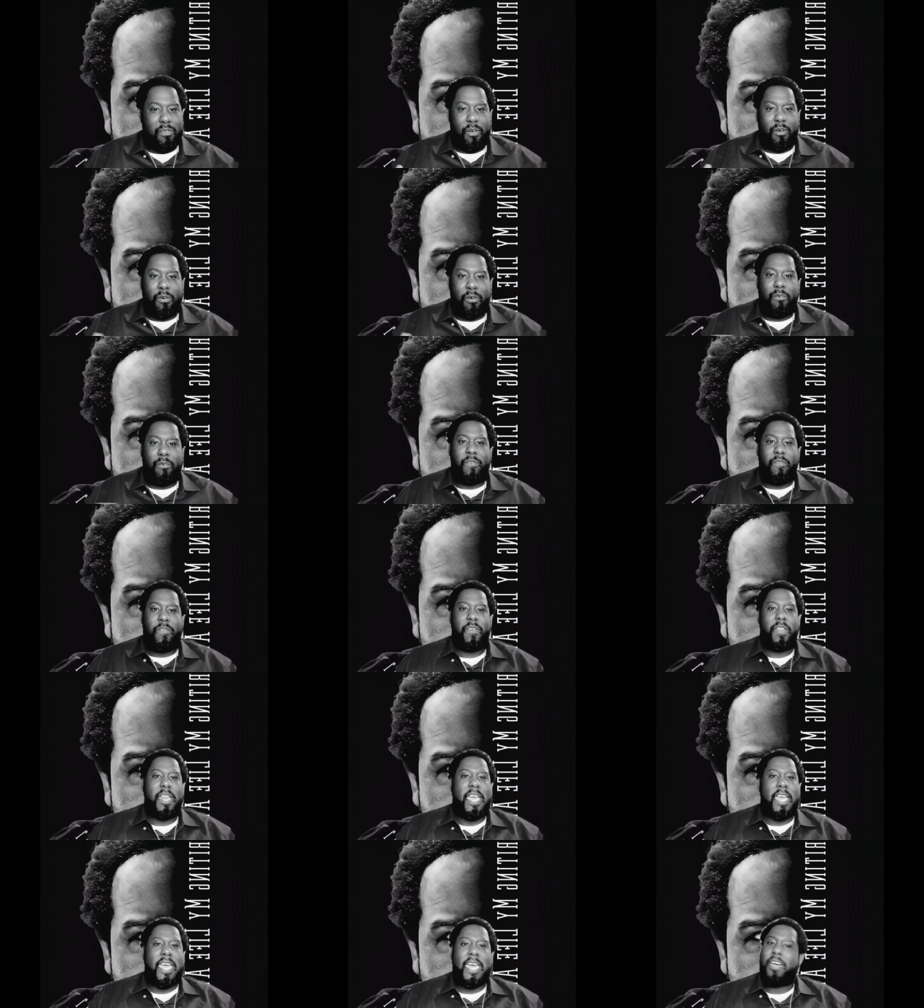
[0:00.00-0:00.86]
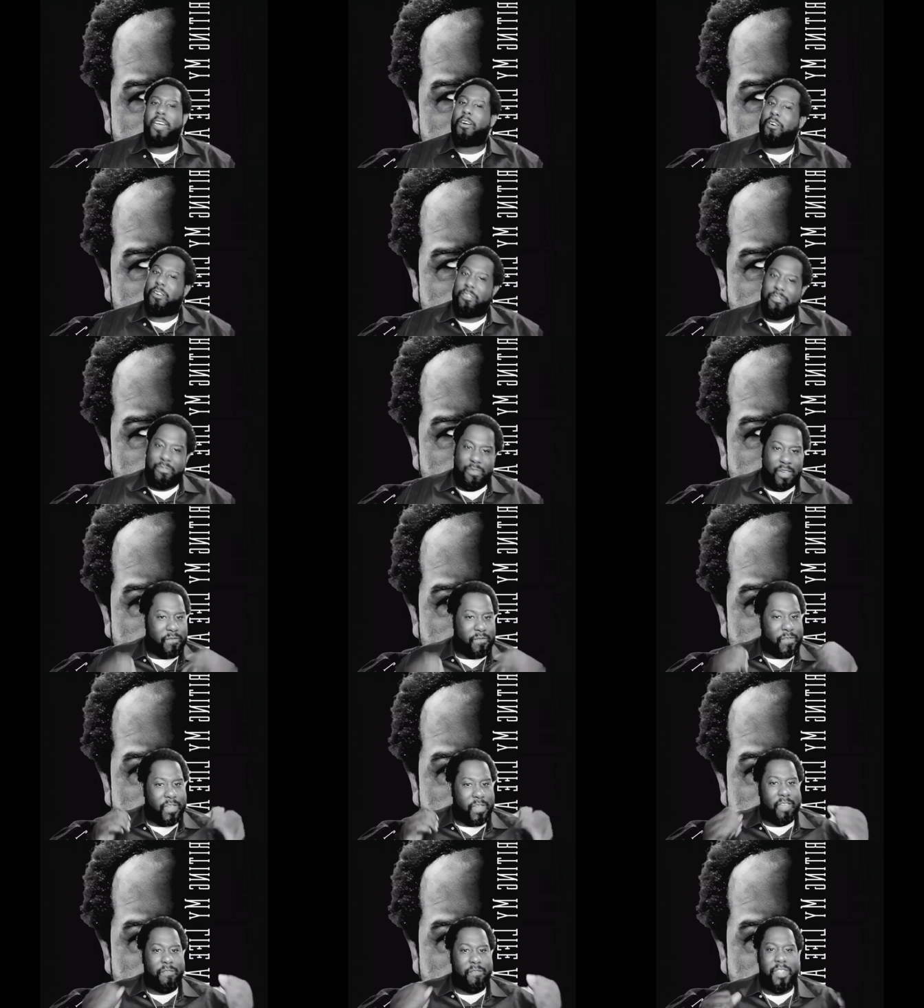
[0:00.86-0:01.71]
So for that,
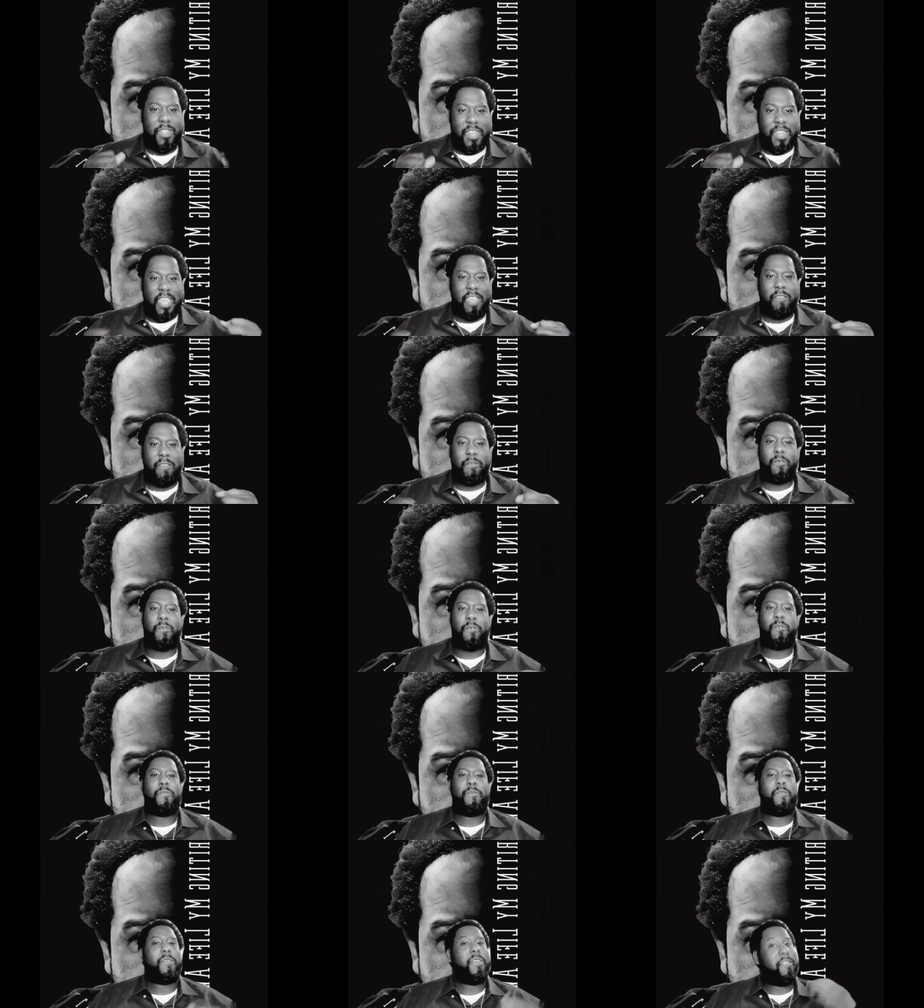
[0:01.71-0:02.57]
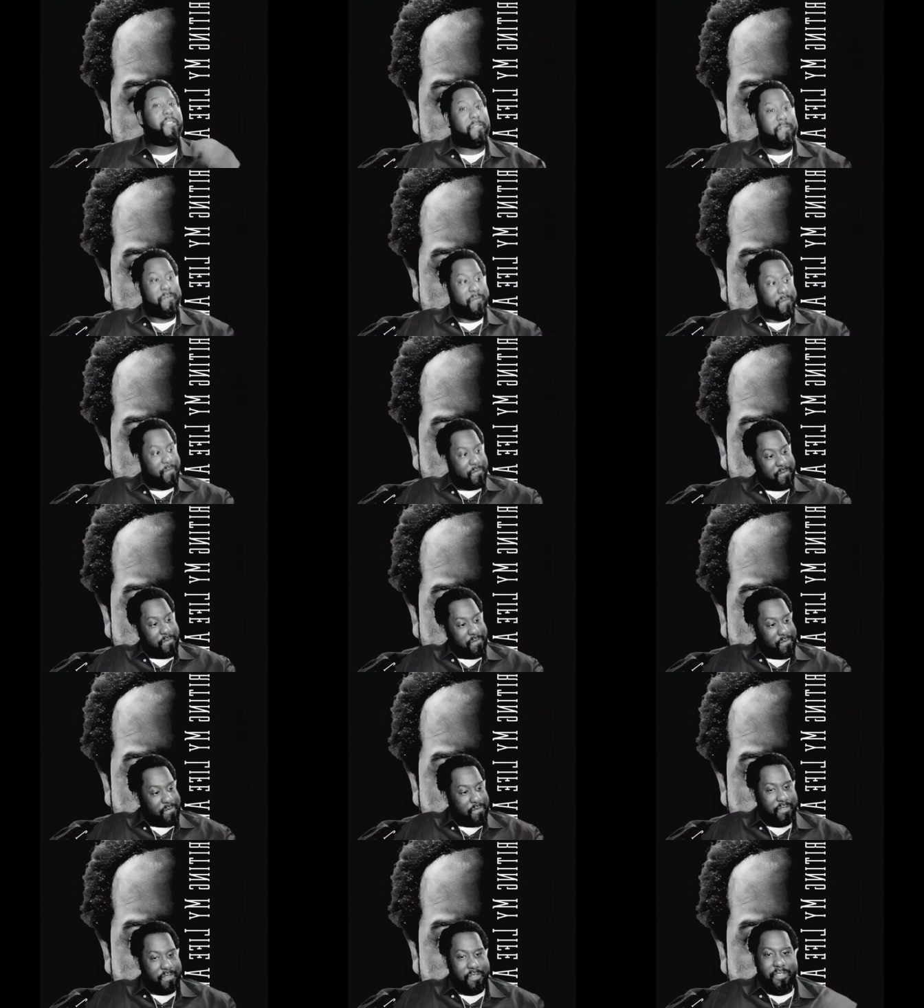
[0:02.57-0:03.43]
also, I'm forever thankful for
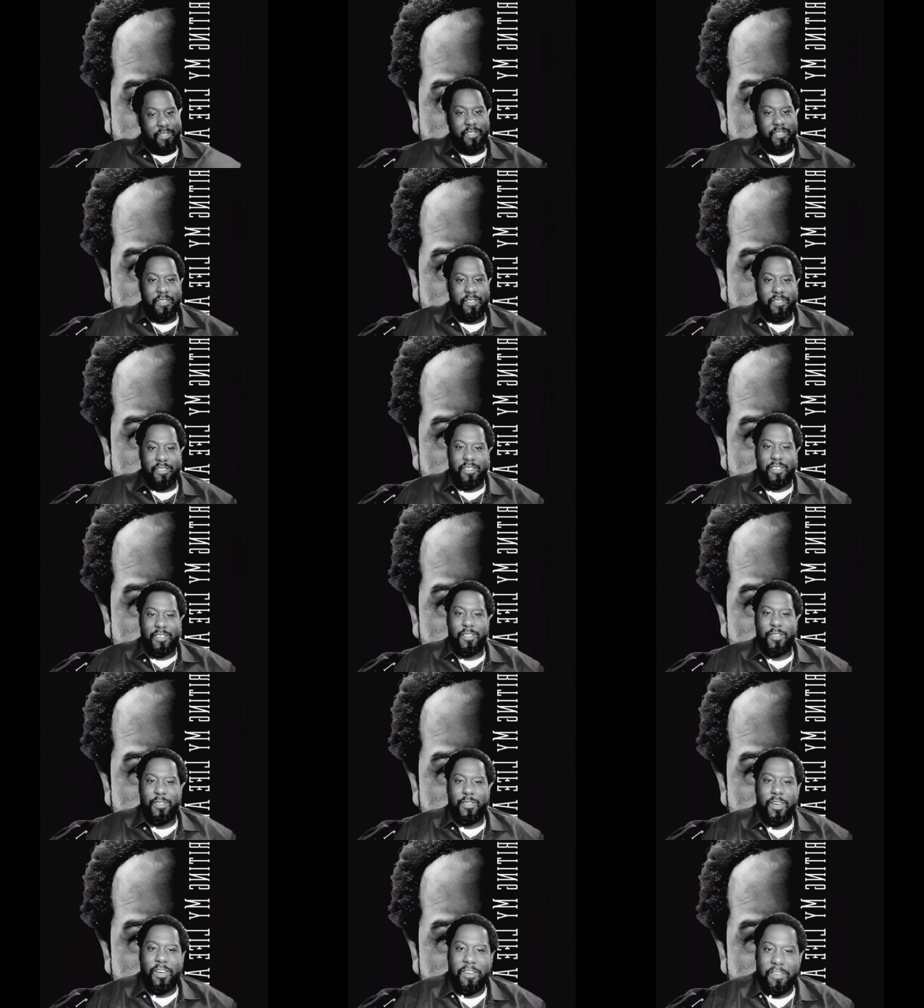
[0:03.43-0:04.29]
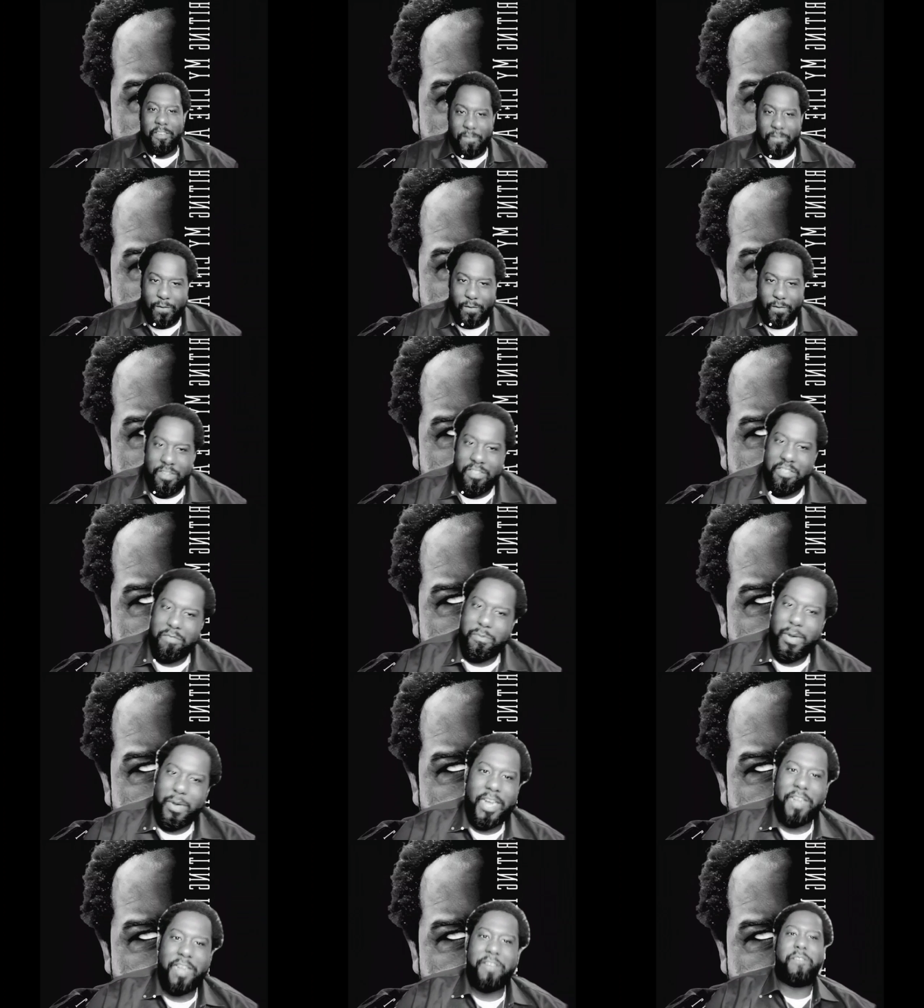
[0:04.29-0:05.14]
the dog for
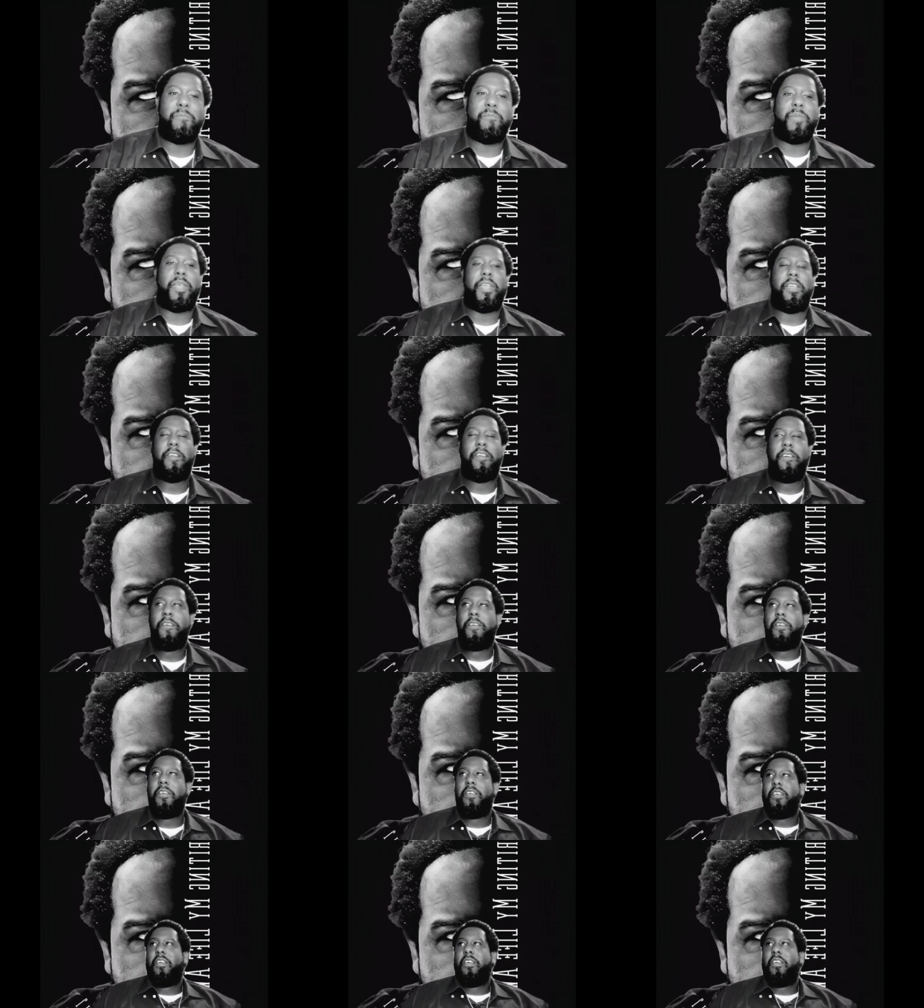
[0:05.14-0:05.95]
inspiring me.